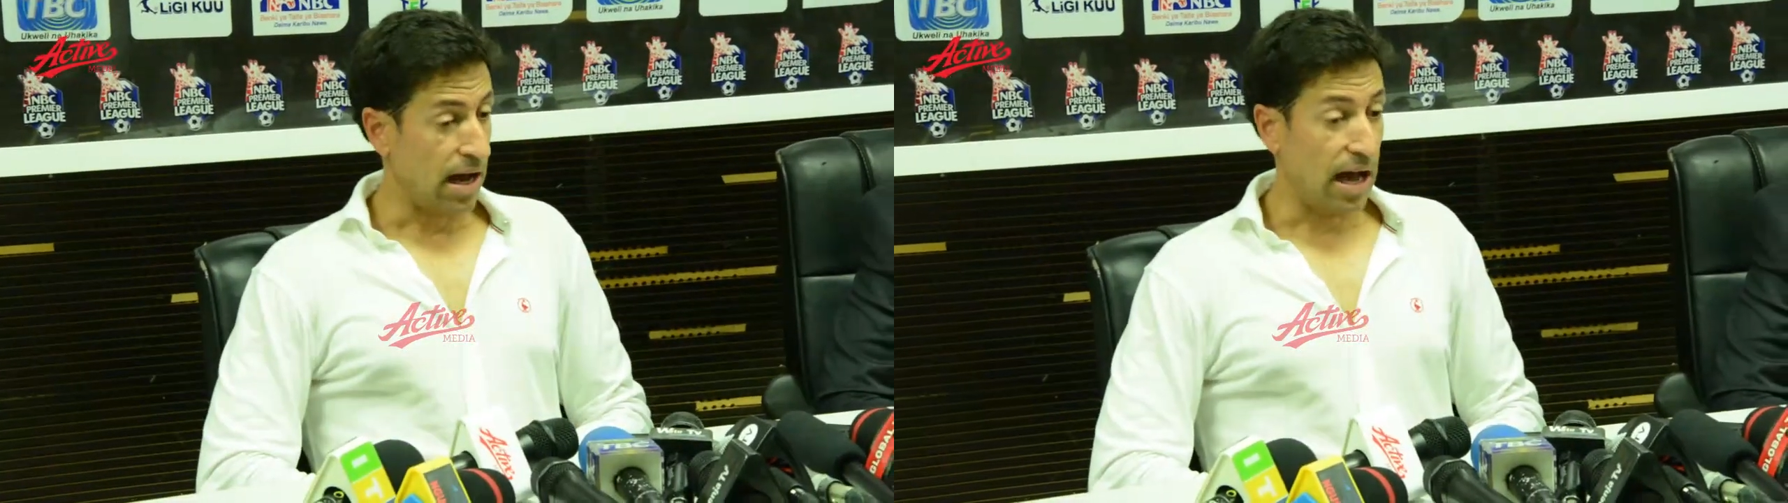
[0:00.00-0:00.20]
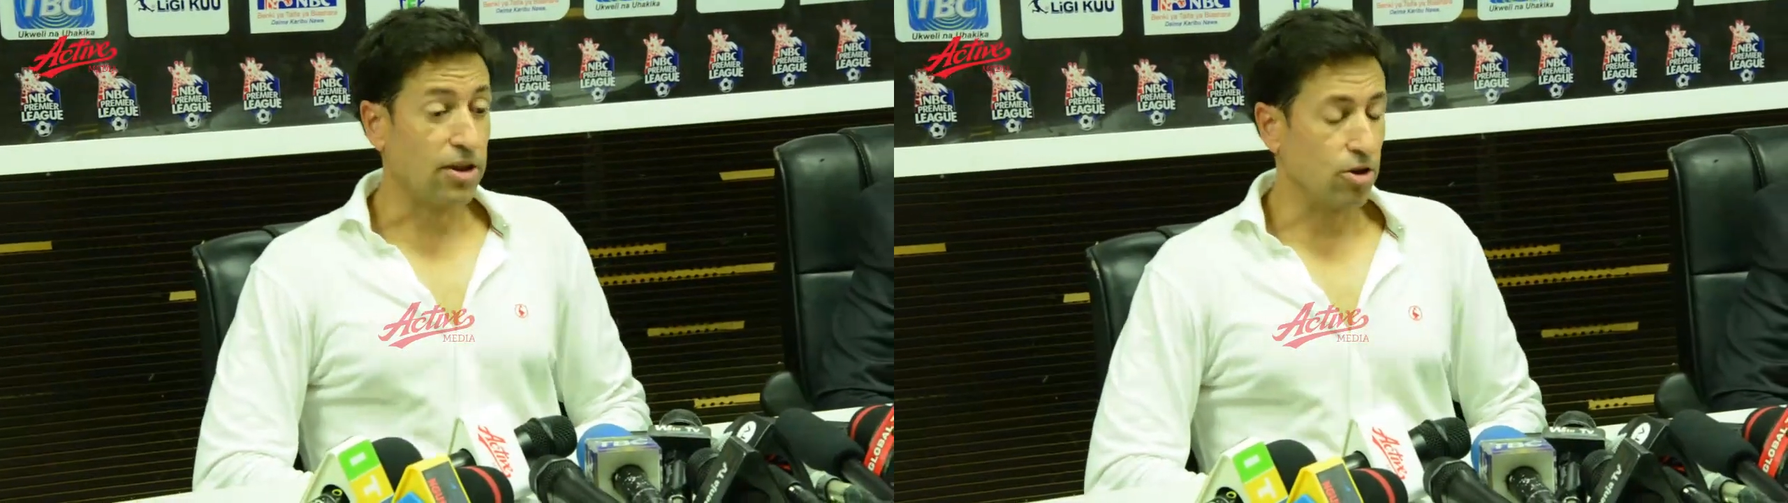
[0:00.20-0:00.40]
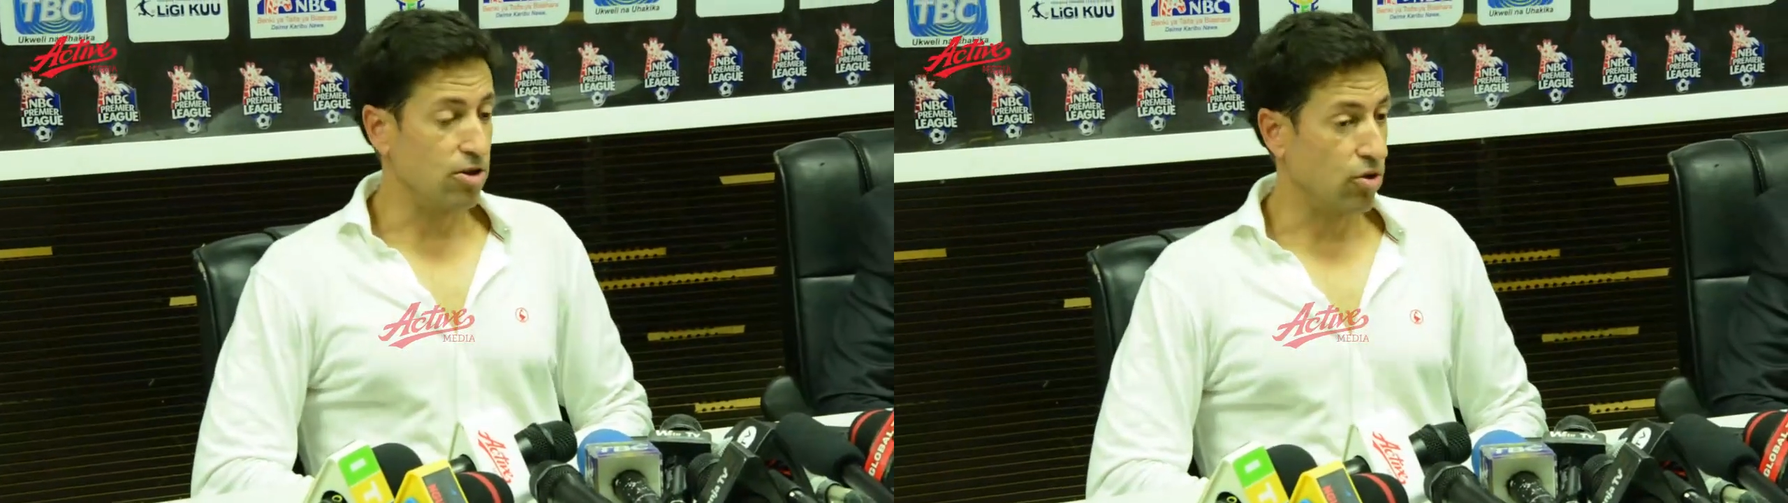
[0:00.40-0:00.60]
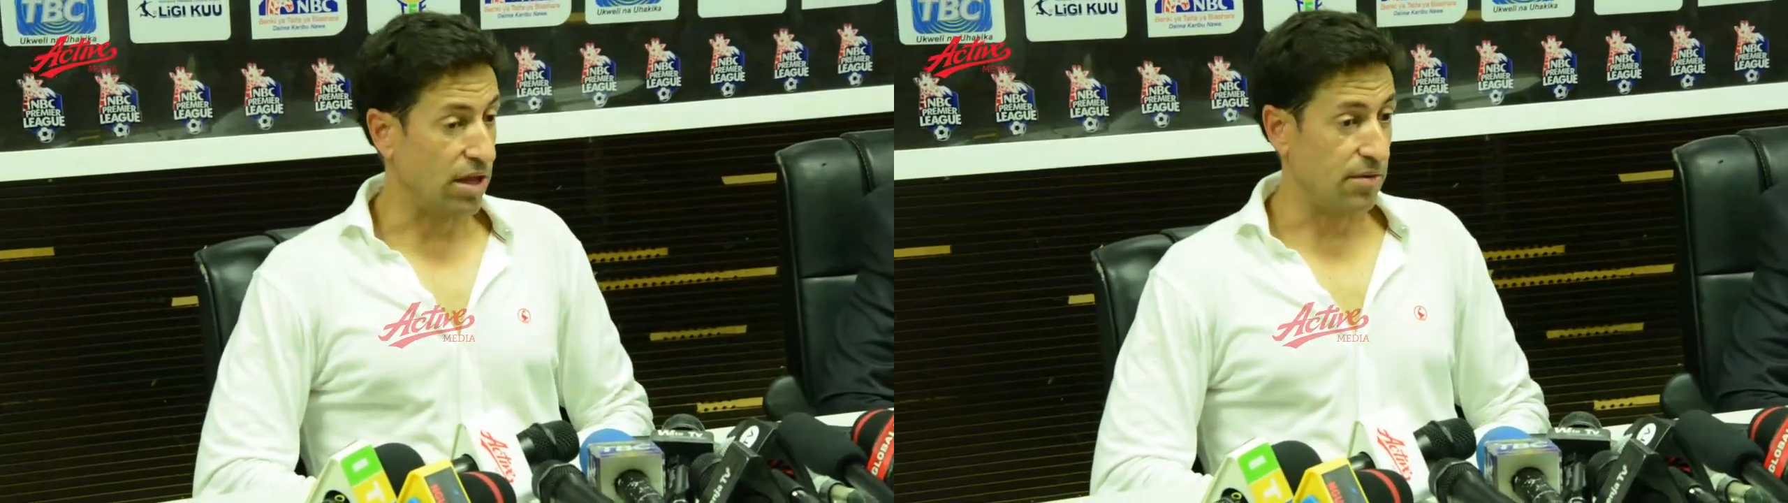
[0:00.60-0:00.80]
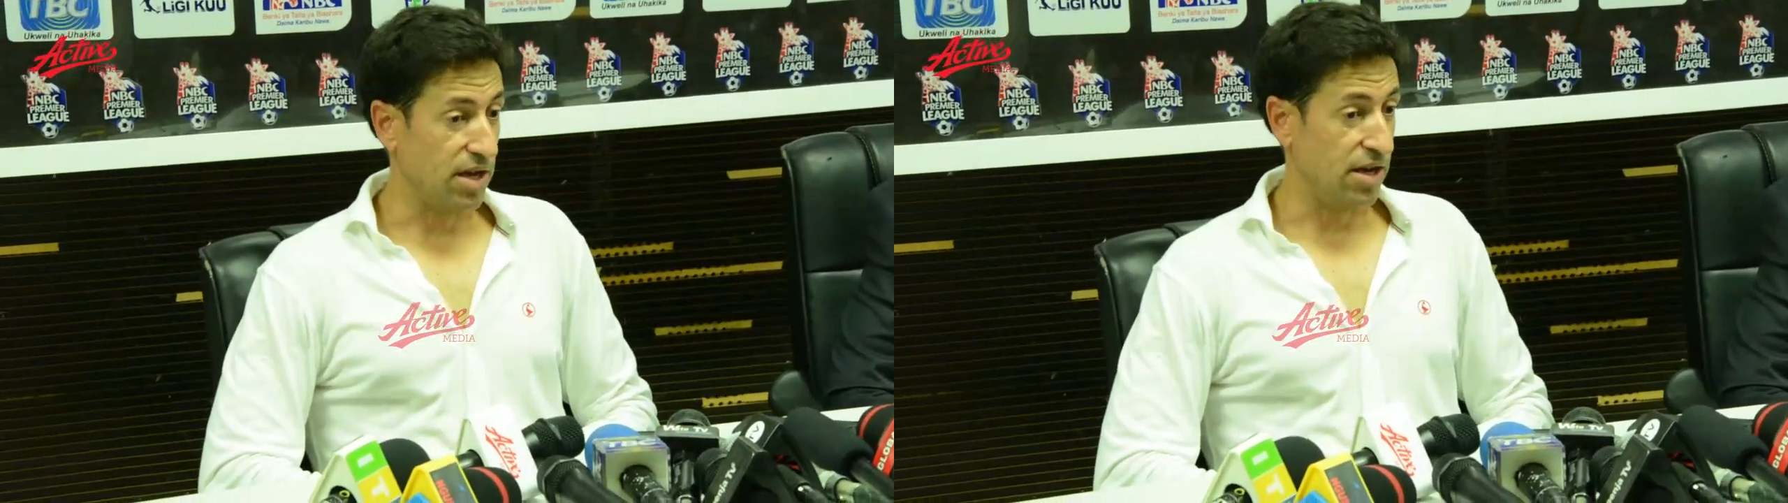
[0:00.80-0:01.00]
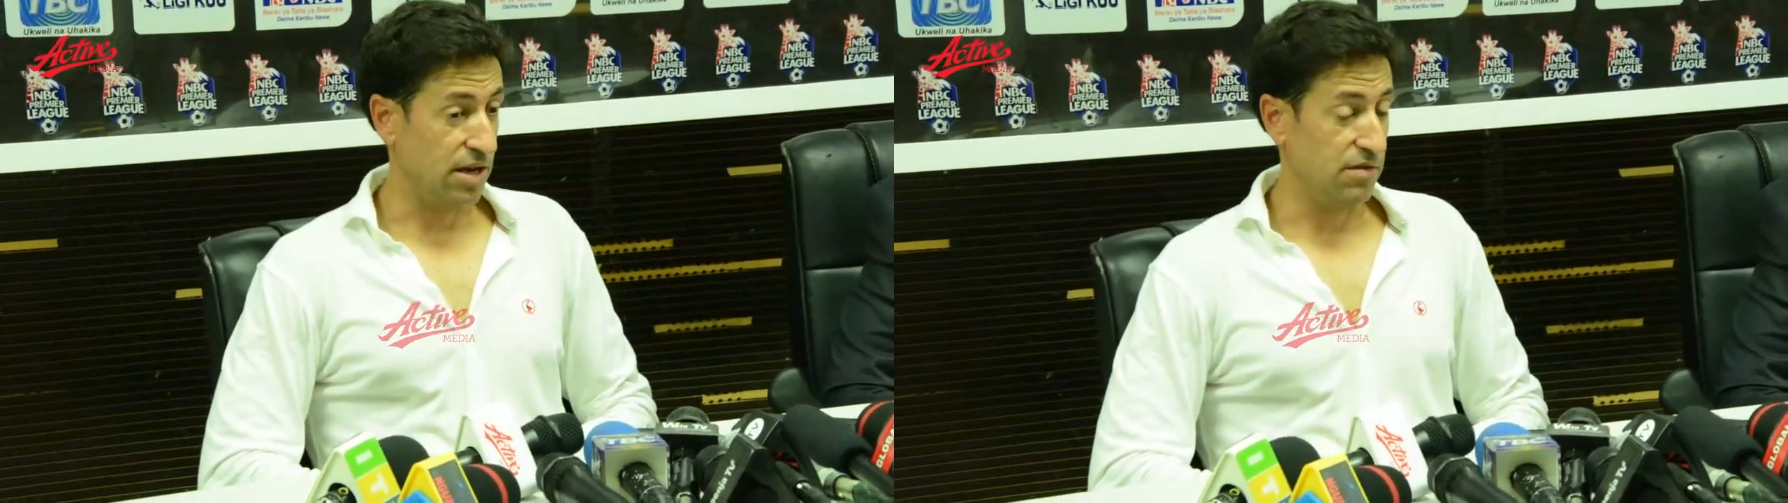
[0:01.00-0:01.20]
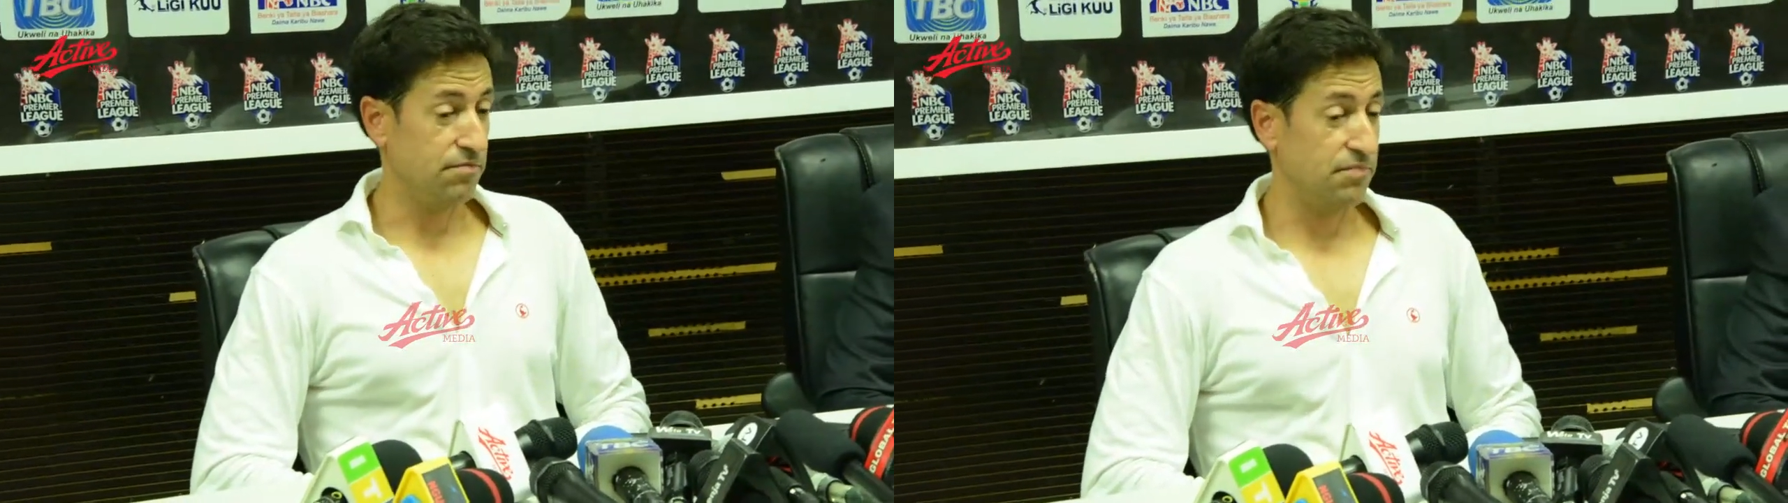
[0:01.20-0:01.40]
I told you at the beginning,